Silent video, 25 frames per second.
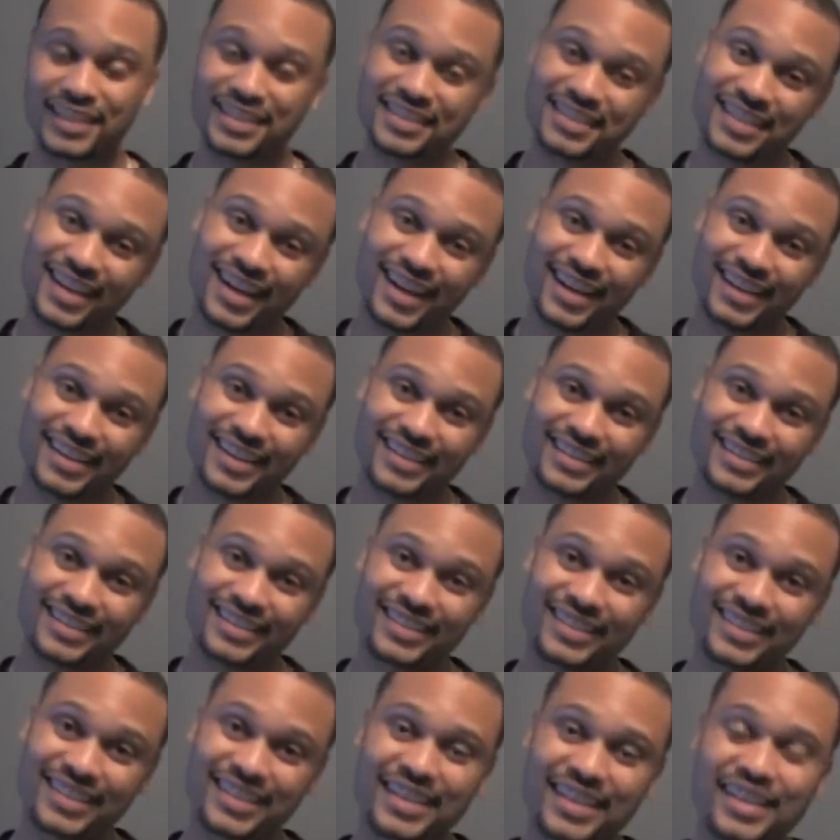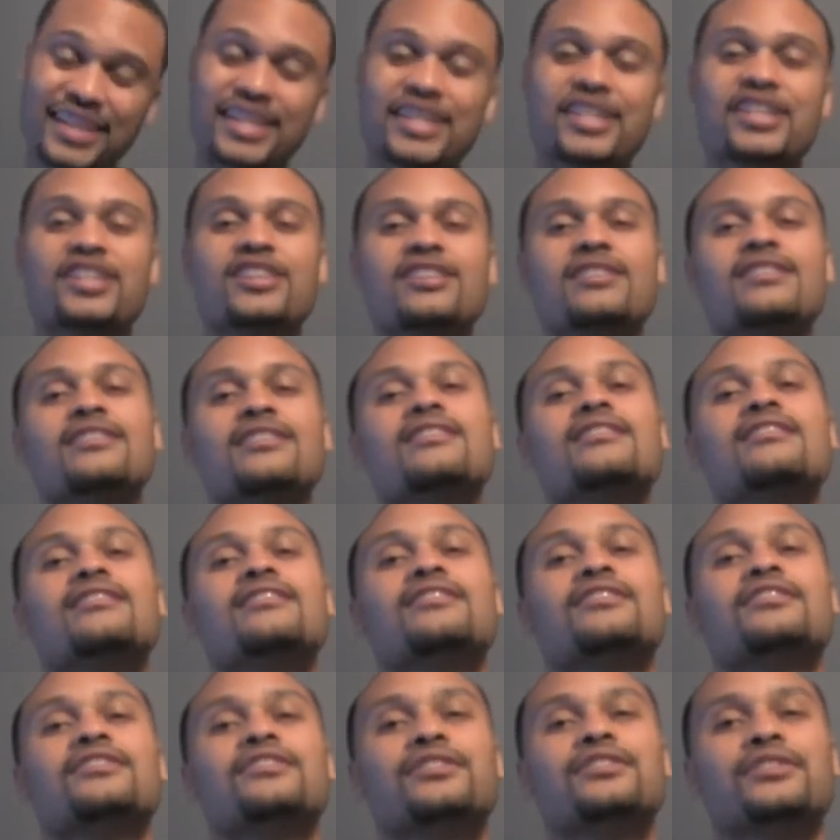Got it?
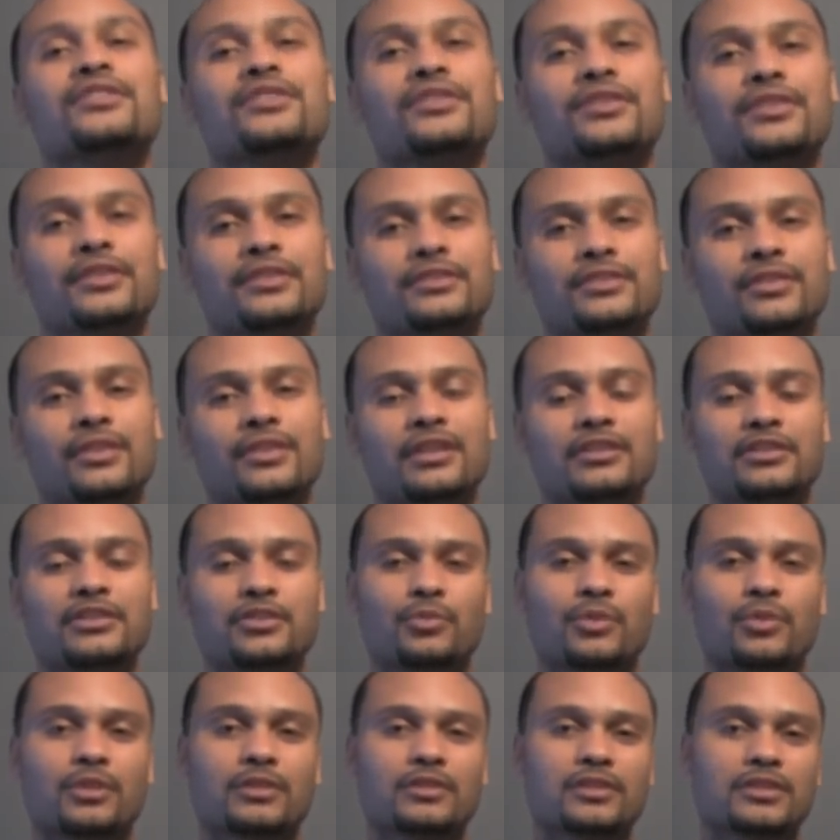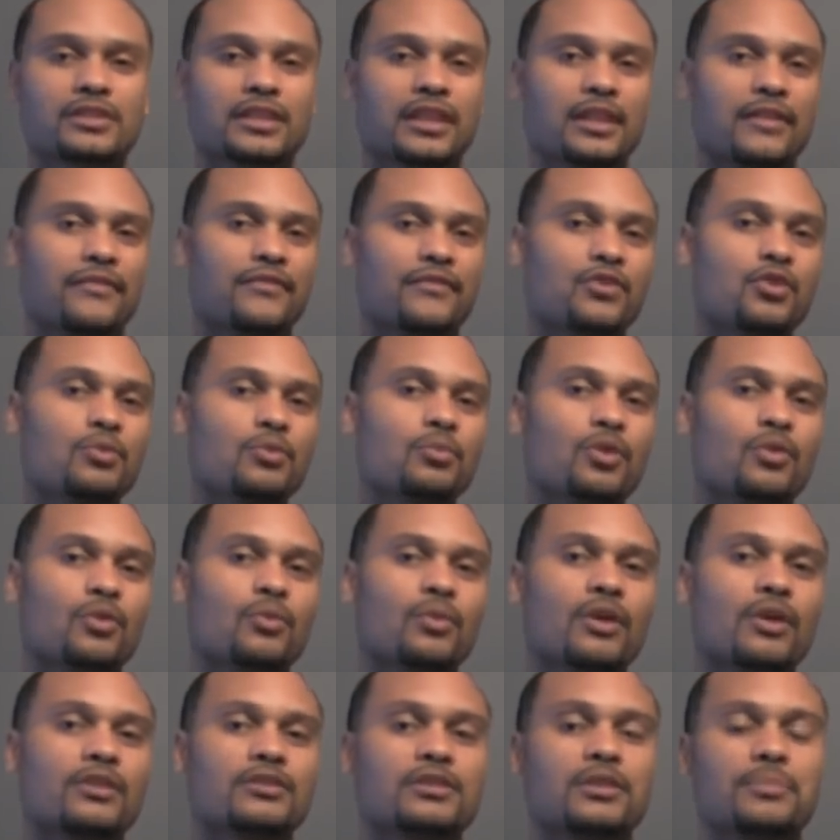Good. So I just wanted to say a few more
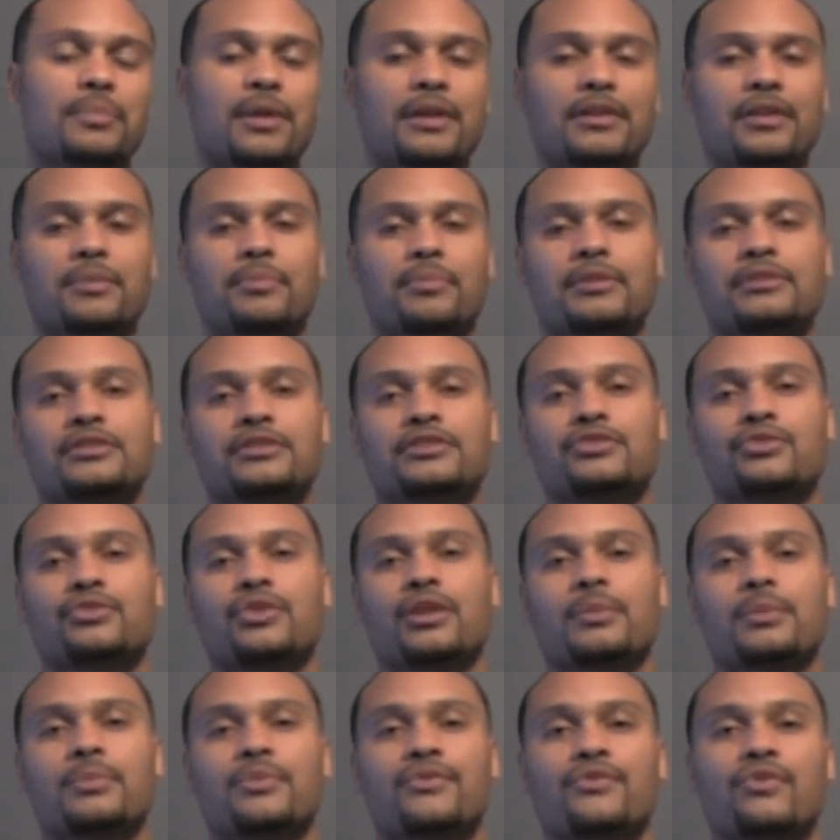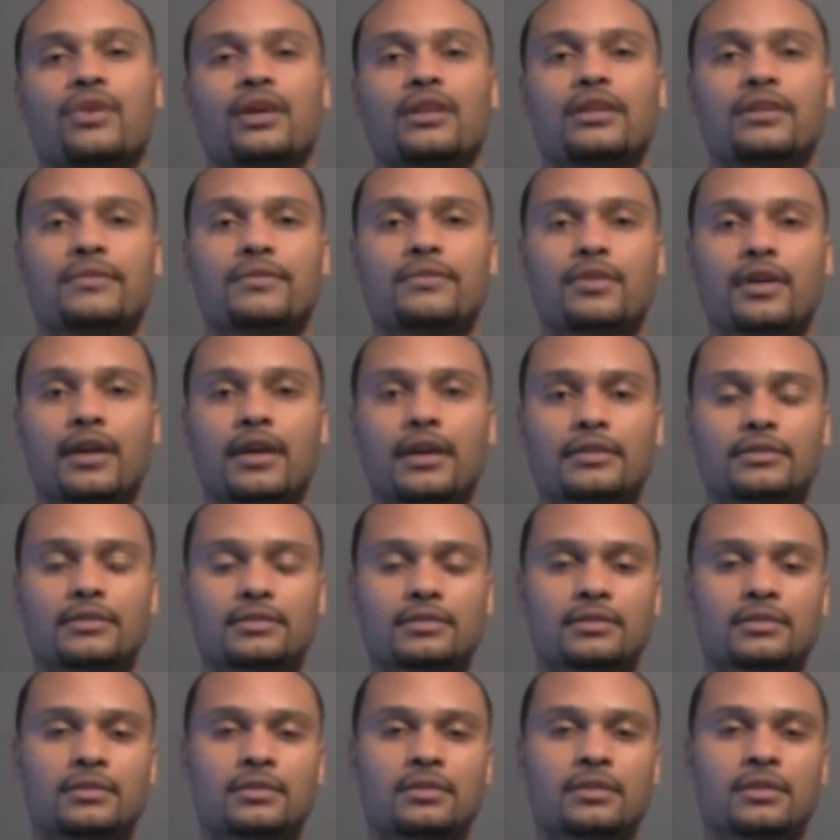words about the business credit before I leave you guys.
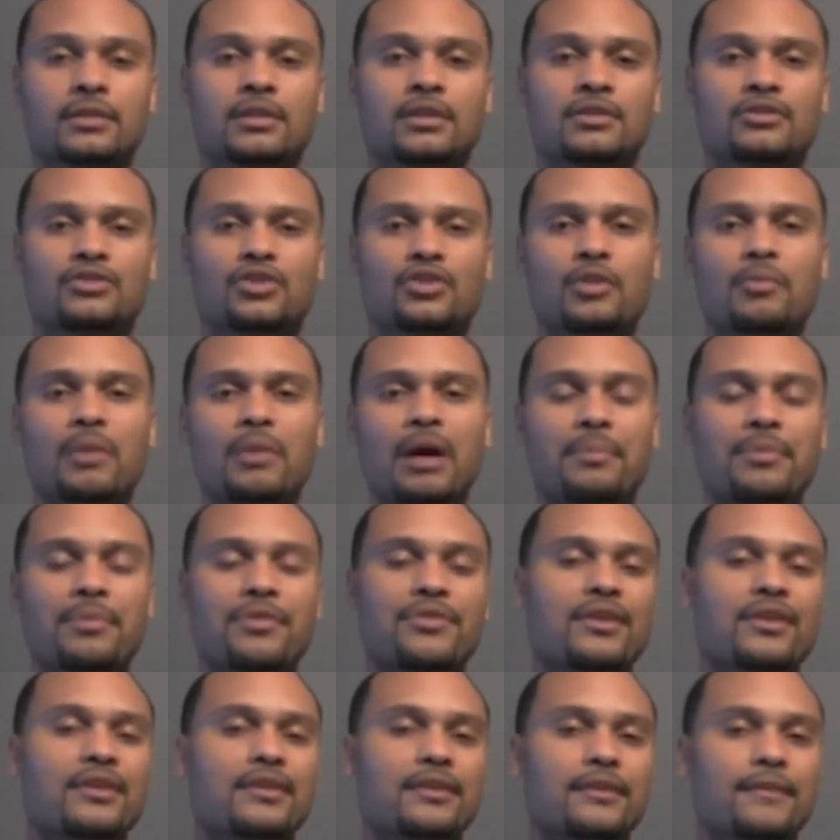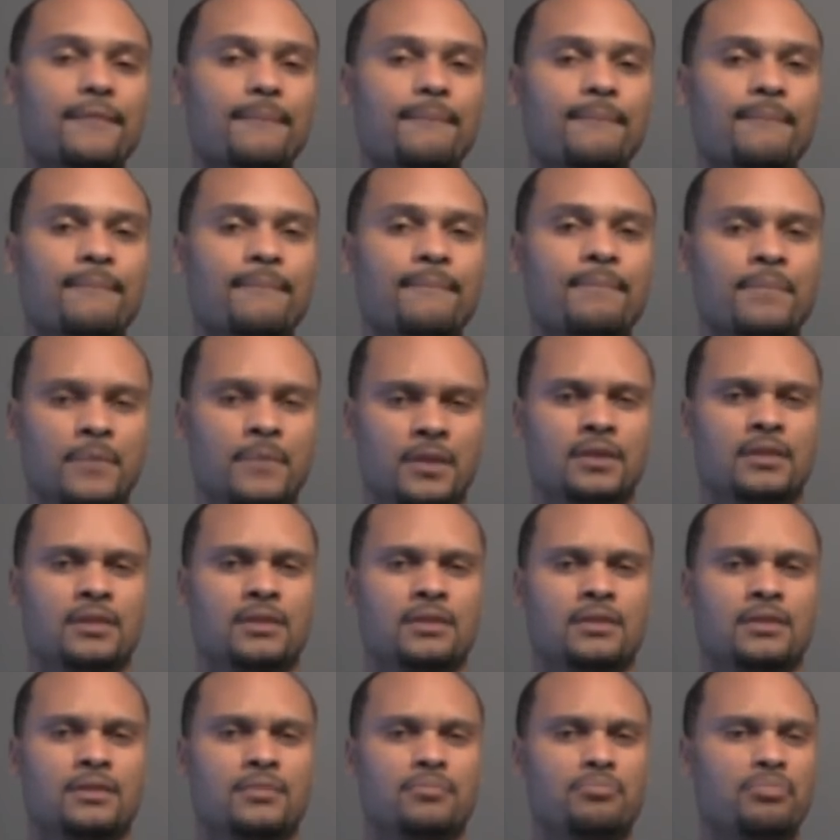So you might be thinking,
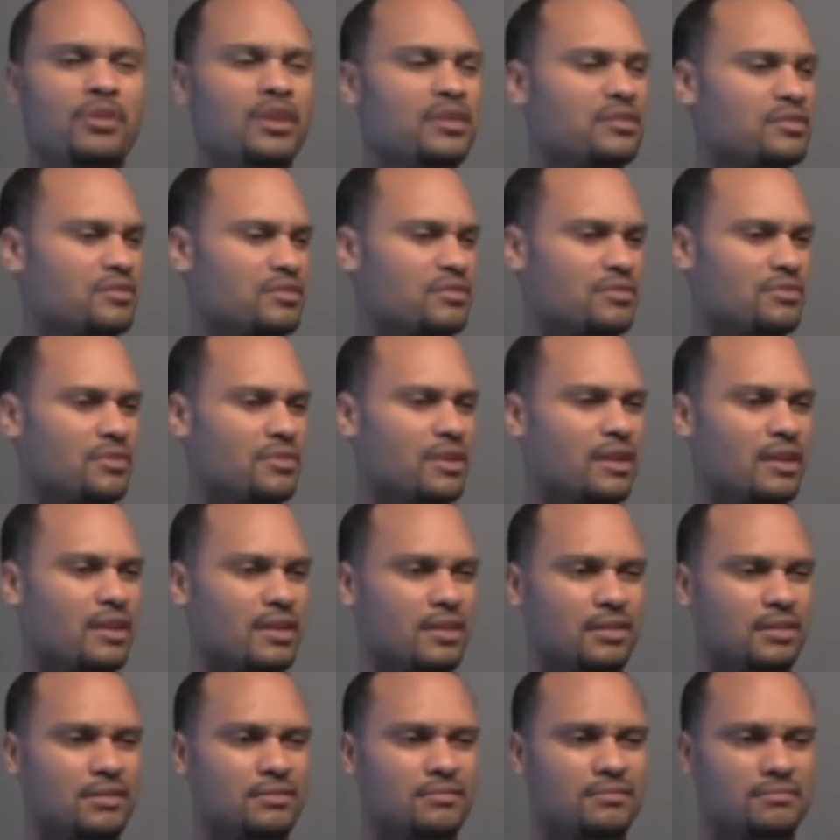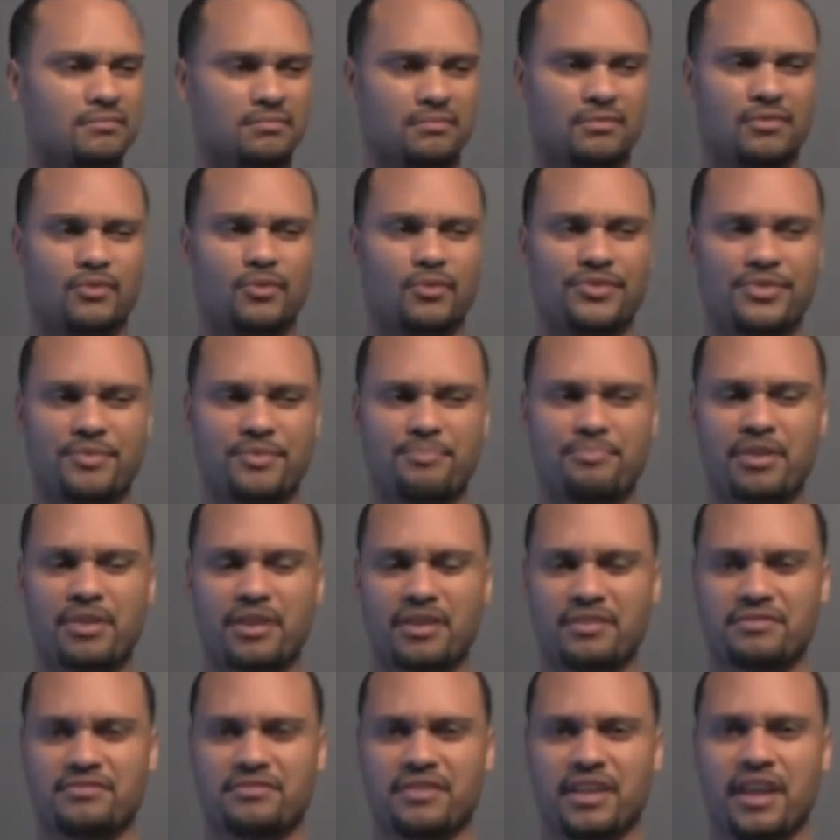business credit with a
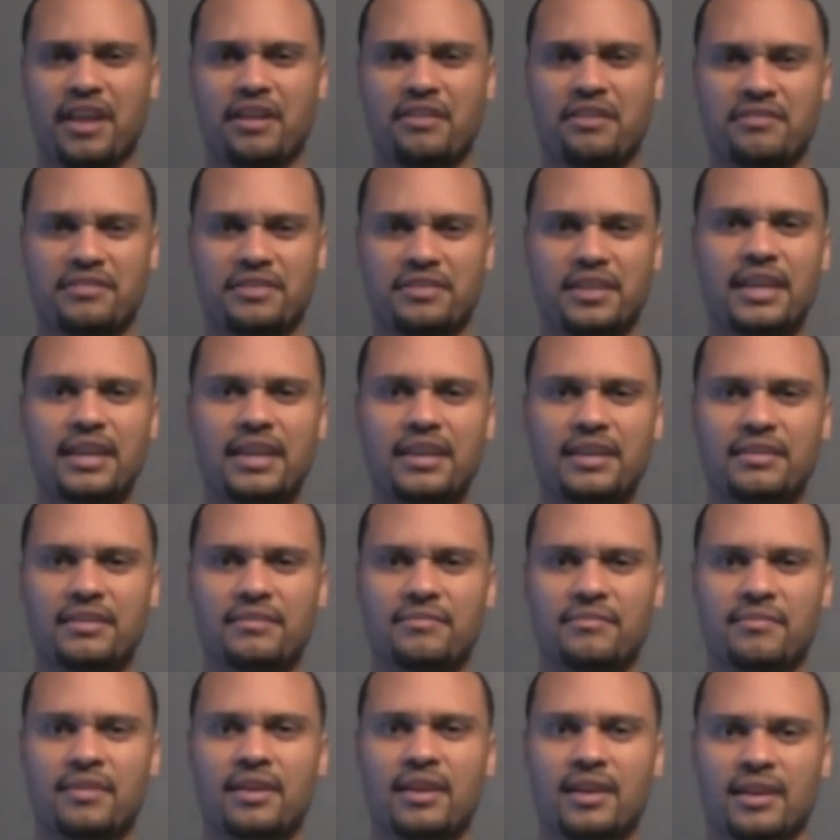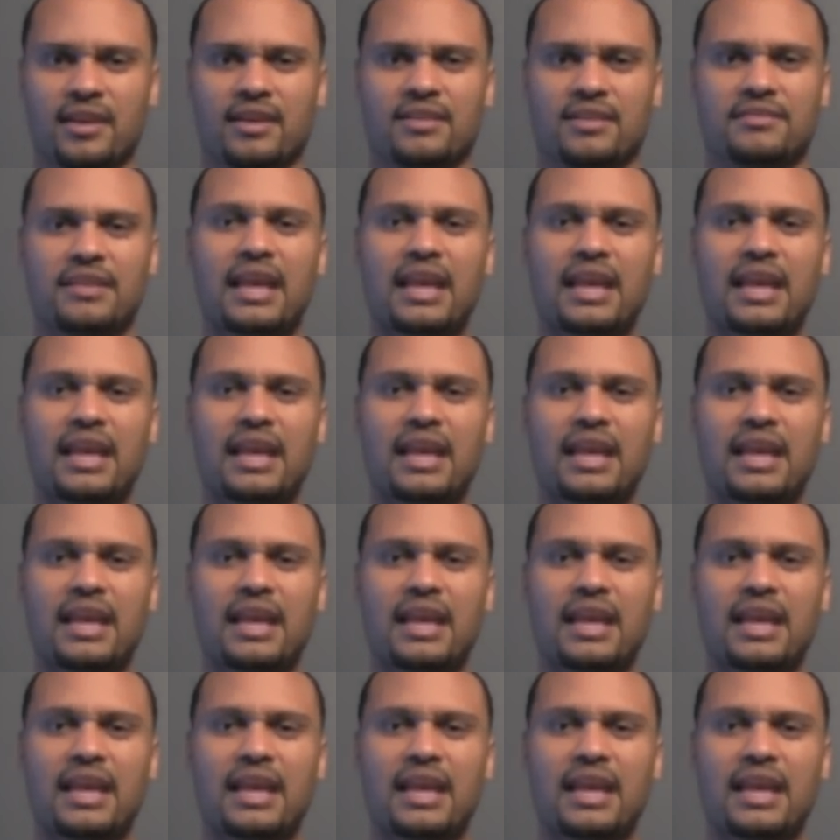personal guarantee, is